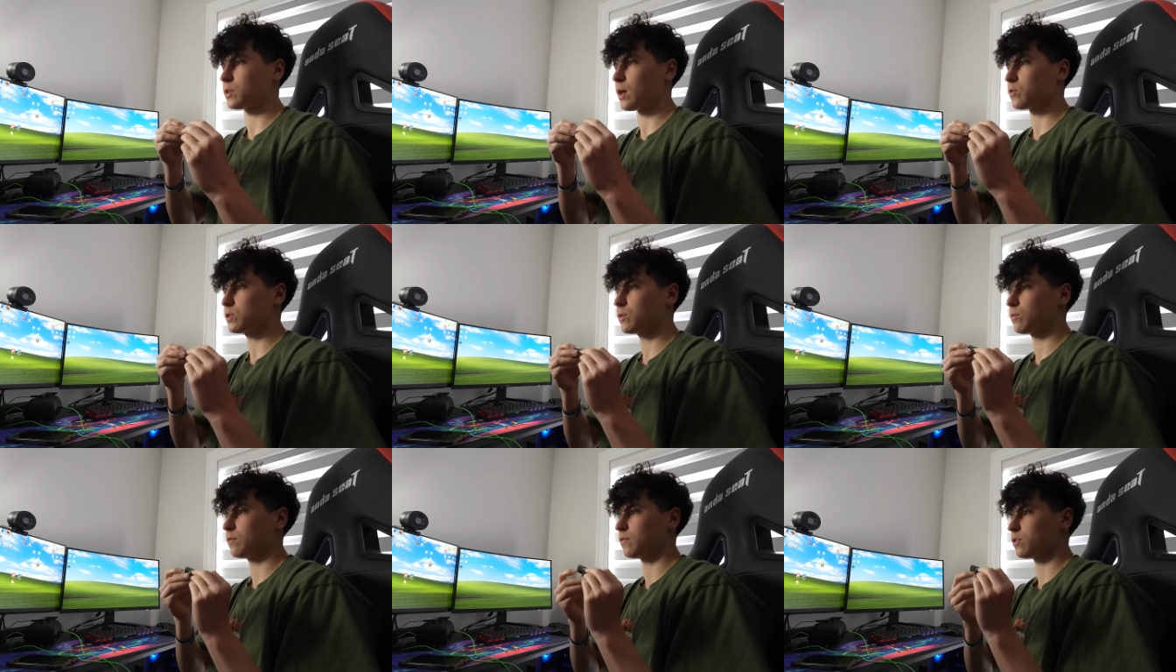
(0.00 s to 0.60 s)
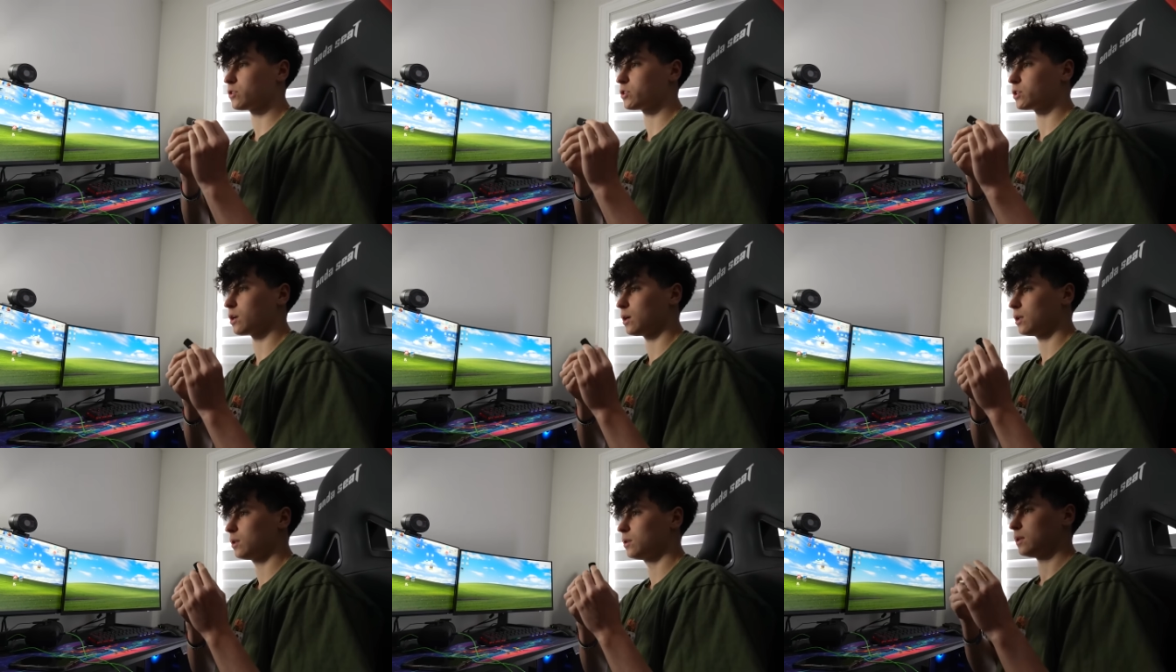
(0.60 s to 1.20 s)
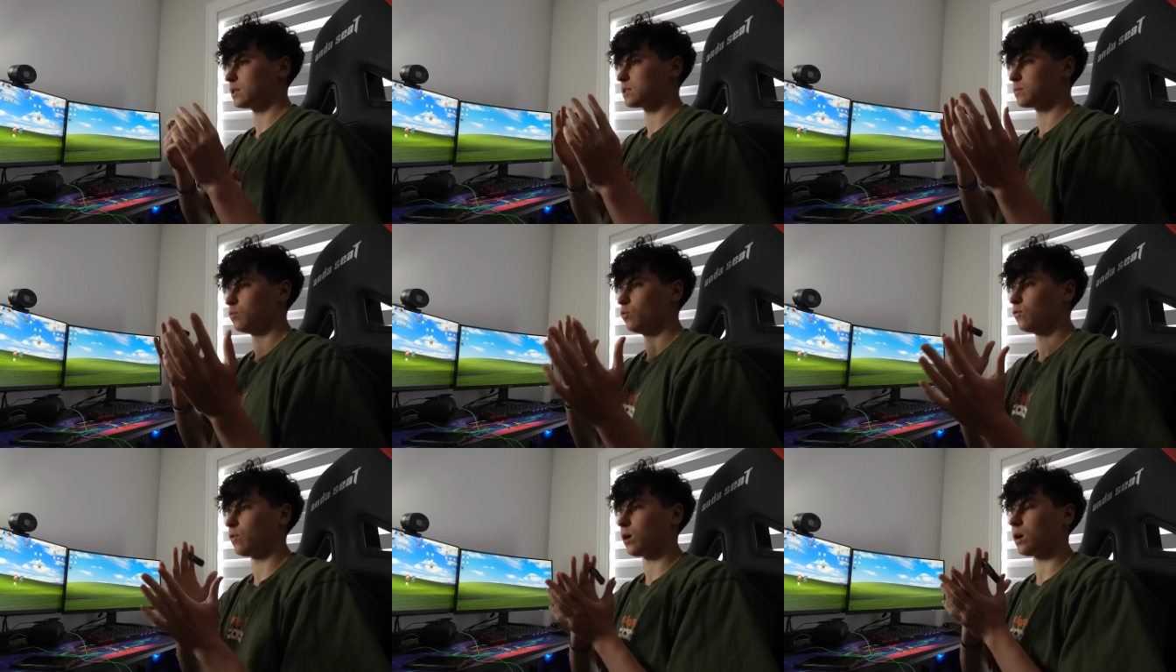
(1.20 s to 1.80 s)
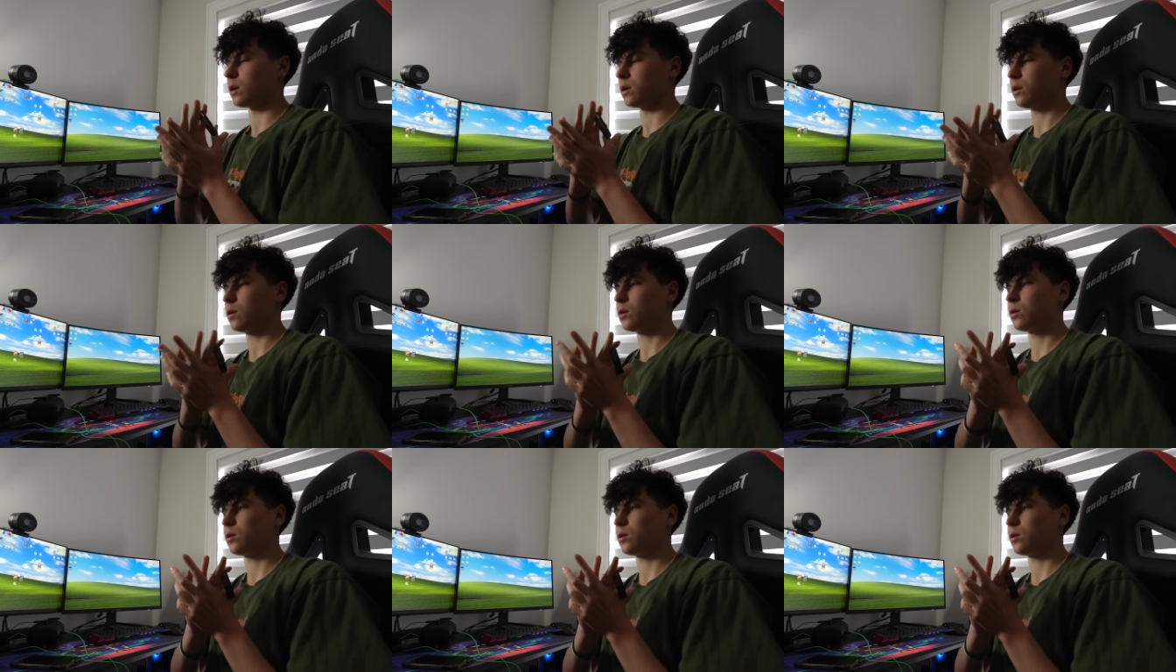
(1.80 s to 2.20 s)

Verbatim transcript: that was the reverse shell. Let's move on.